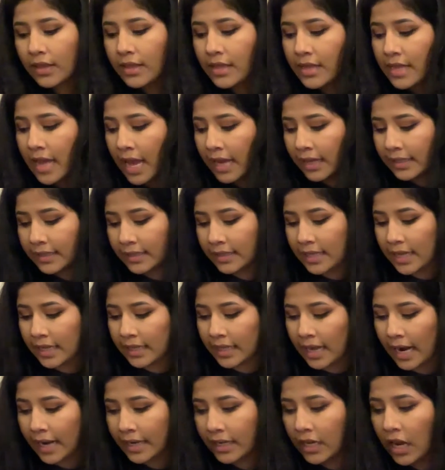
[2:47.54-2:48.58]
Next thing
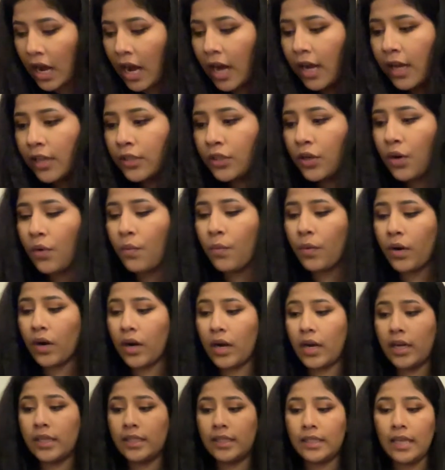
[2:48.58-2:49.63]
that I got
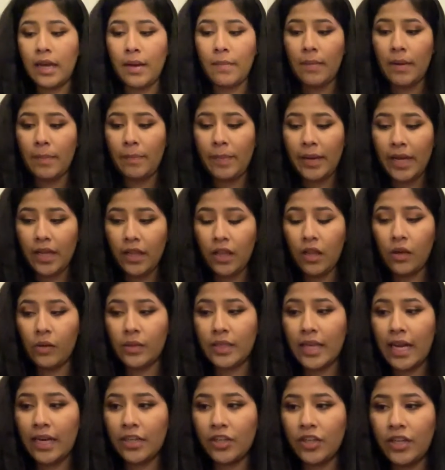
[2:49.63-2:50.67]
were some
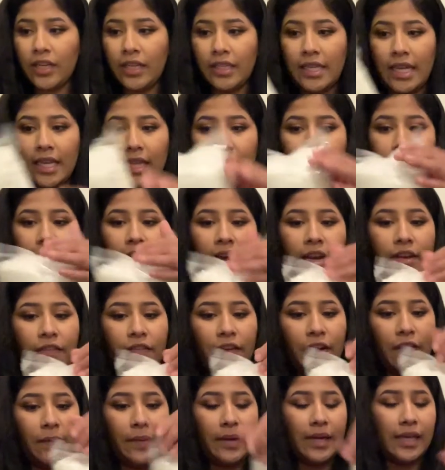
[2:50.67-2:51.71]
pillows. I actually need to take these out of
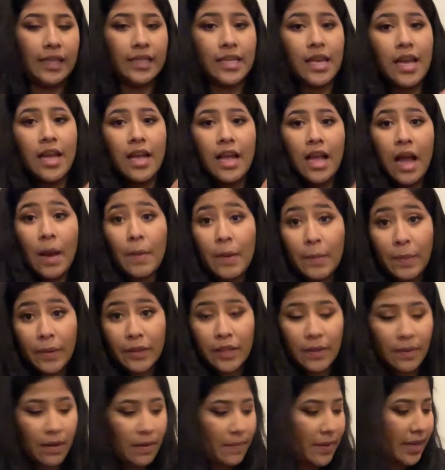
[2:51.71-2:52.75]
here because I'm going to
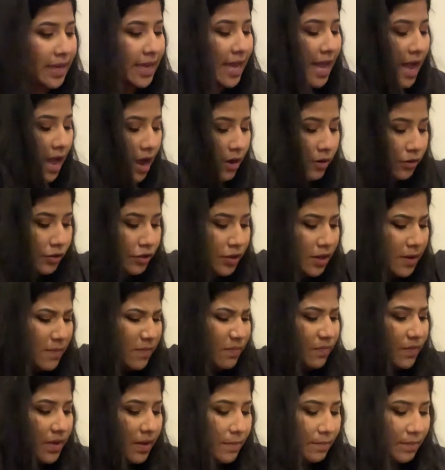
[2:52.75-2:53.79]
put them on my couch.
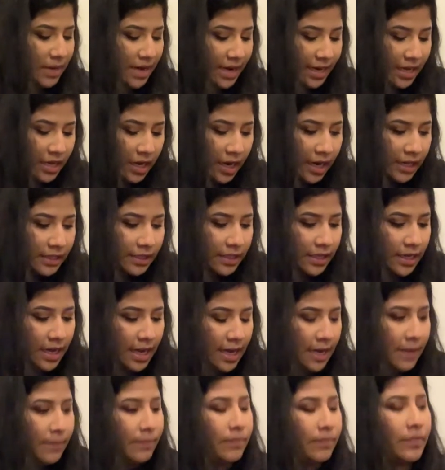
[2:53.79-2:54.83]
But I got
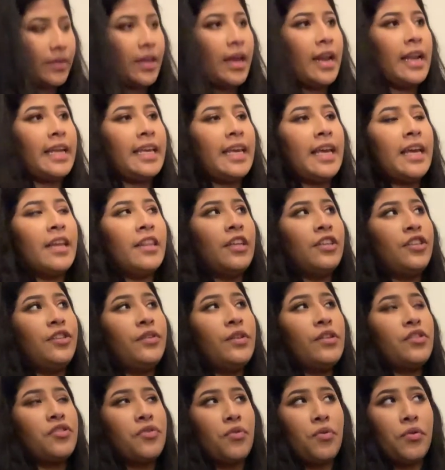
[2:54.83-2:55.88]
um, at Ikea to do
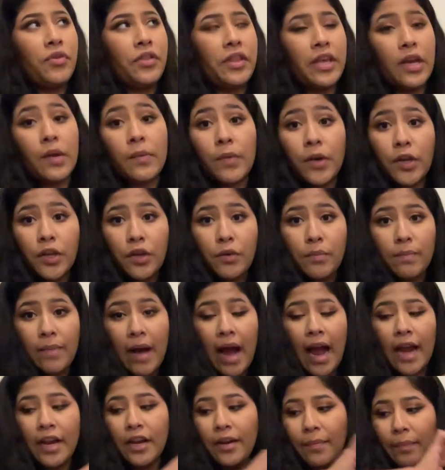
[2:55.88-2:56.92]
this cool thing where you
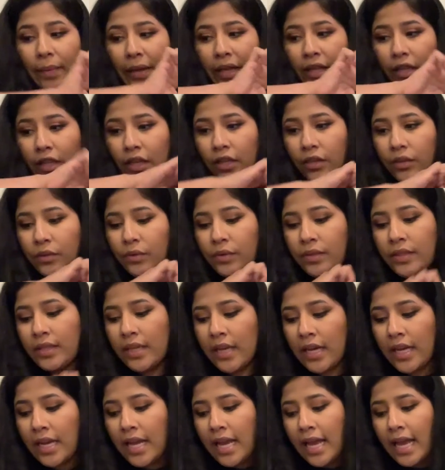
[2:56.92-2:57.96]
buy your pillows
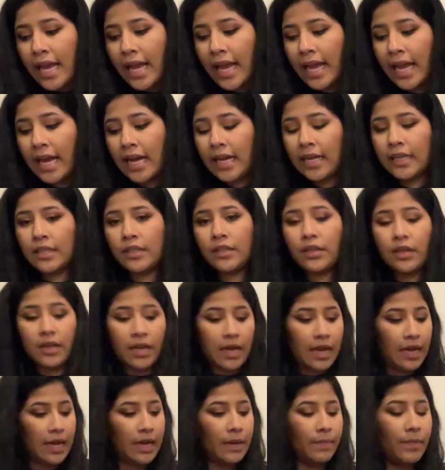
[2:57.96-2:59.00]
and
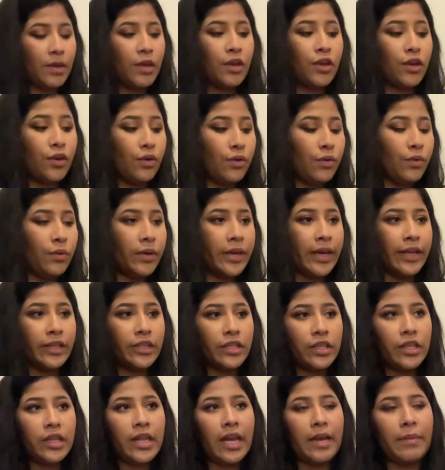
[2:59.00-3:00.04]
um, you get
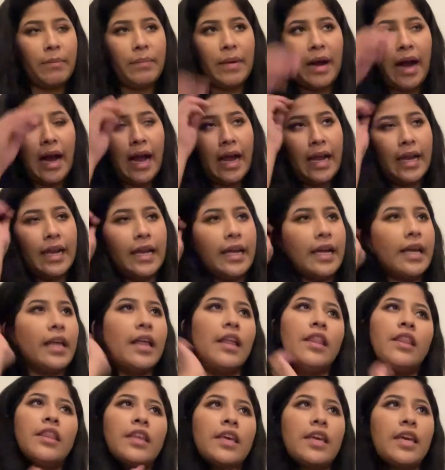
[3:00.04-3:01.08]
to like buy
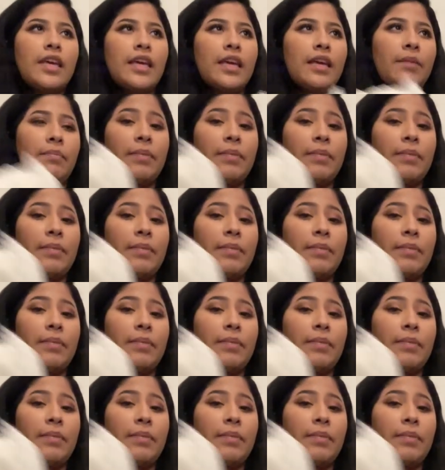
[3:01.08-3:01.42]
the